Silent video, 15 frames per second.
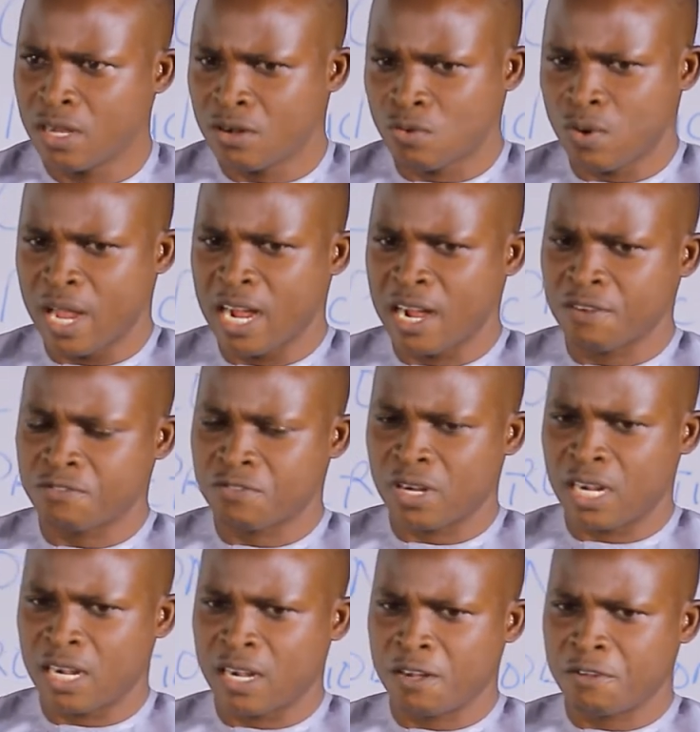we
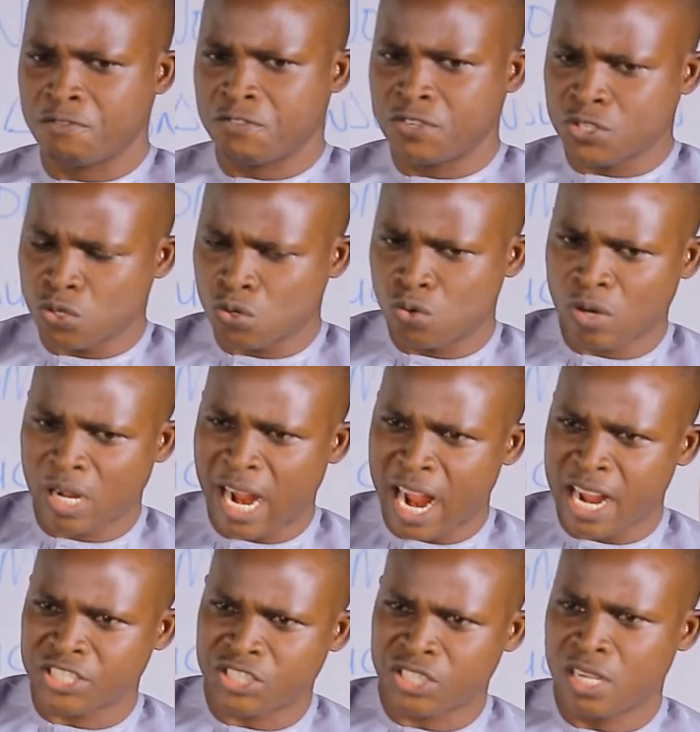have physical
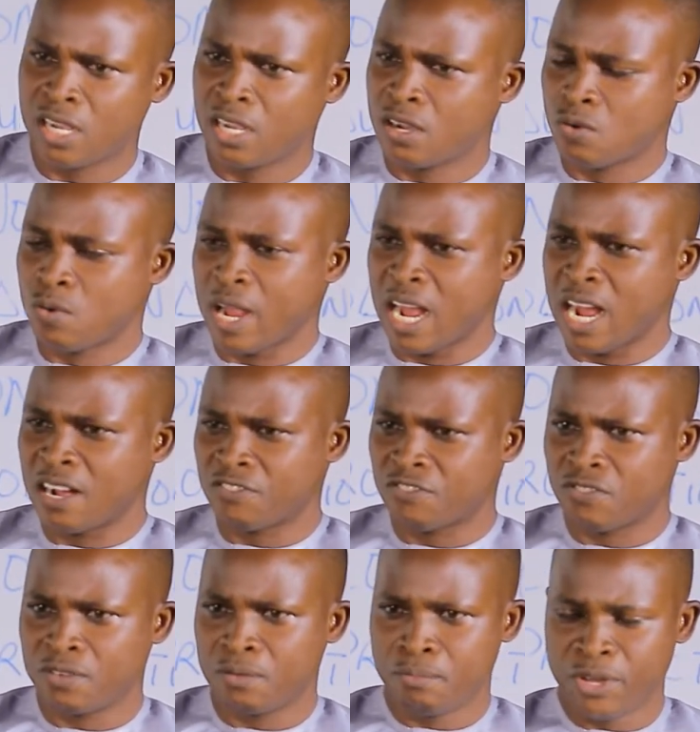cash, we
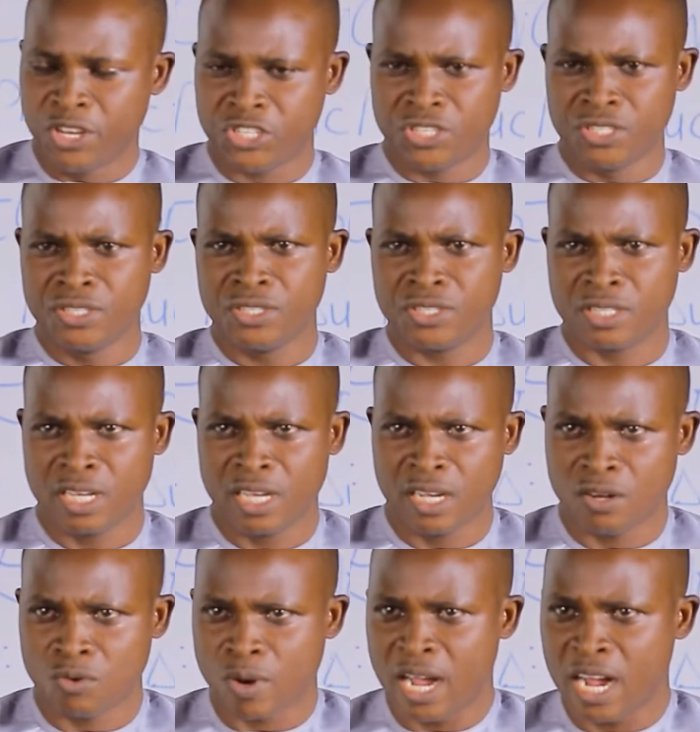have machines,
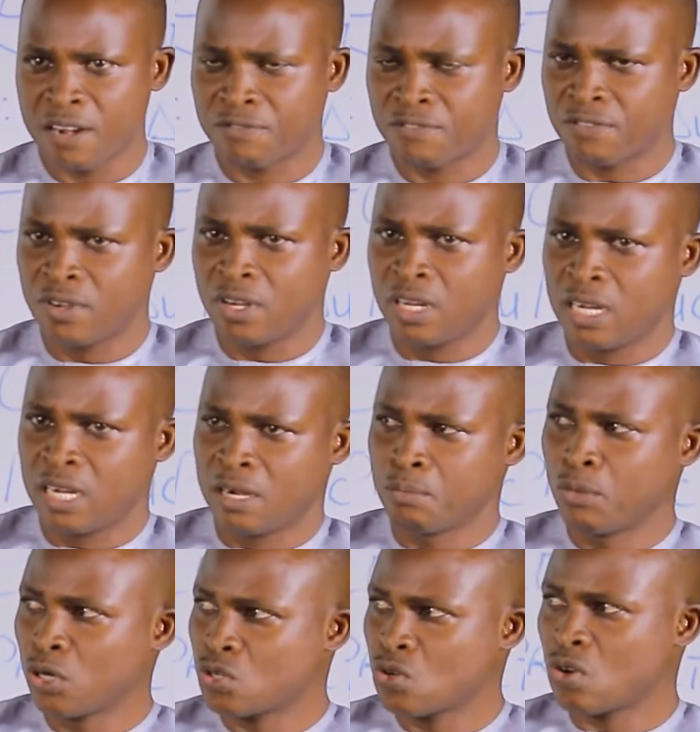we have
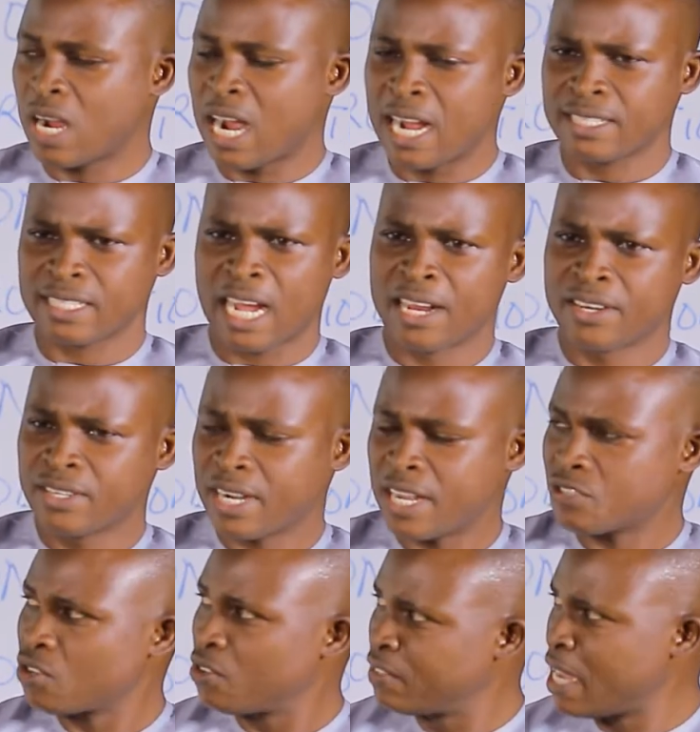motor cars, and the
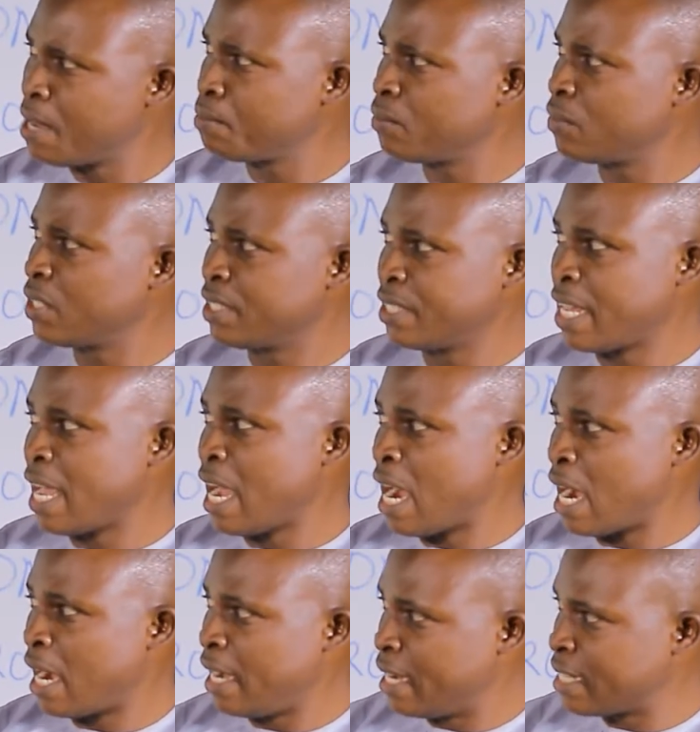rest of them. They
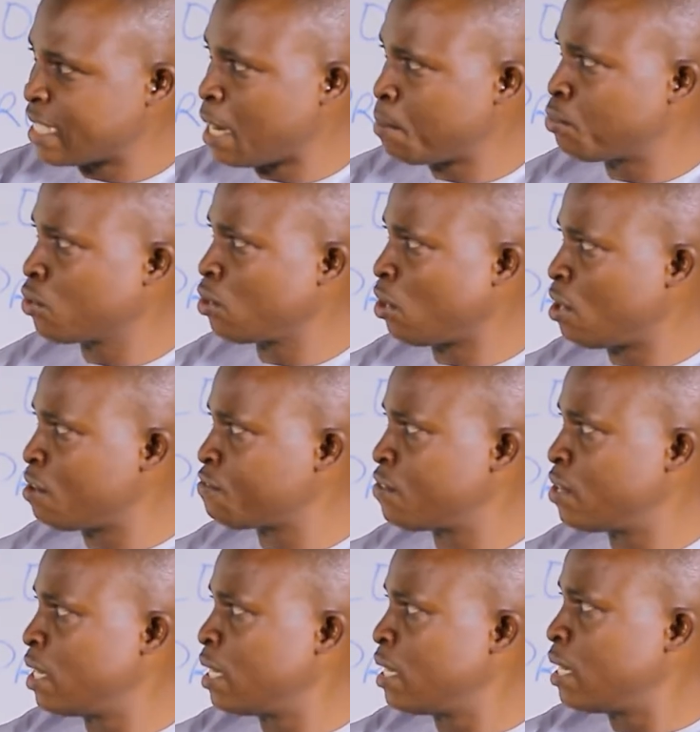are example of
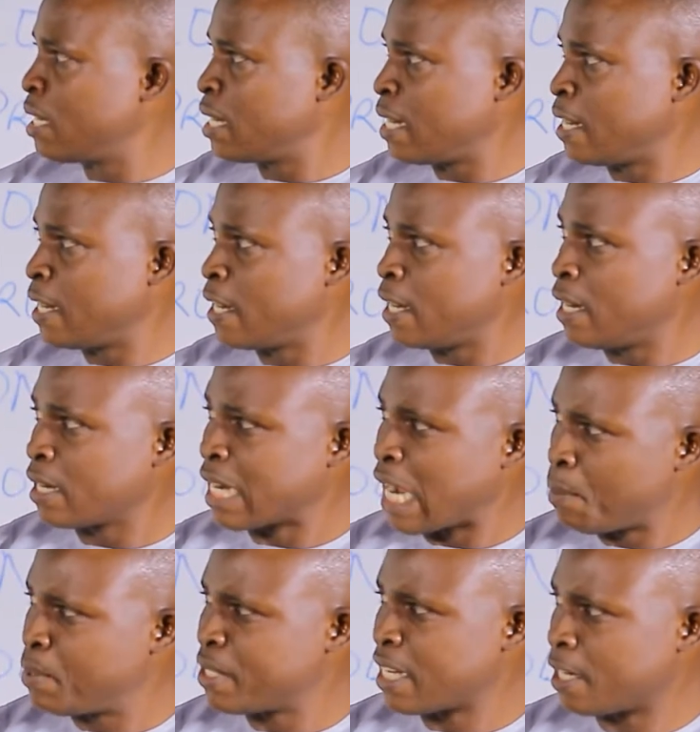
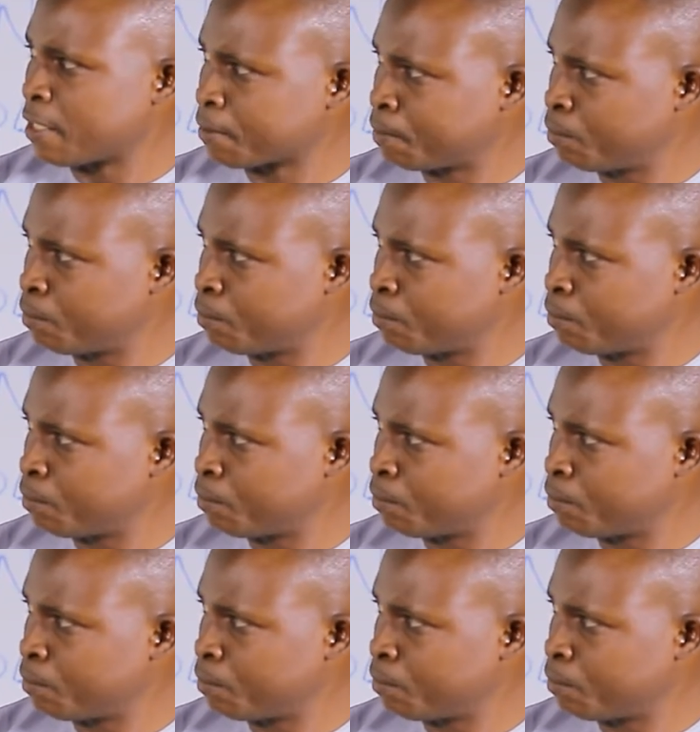capital.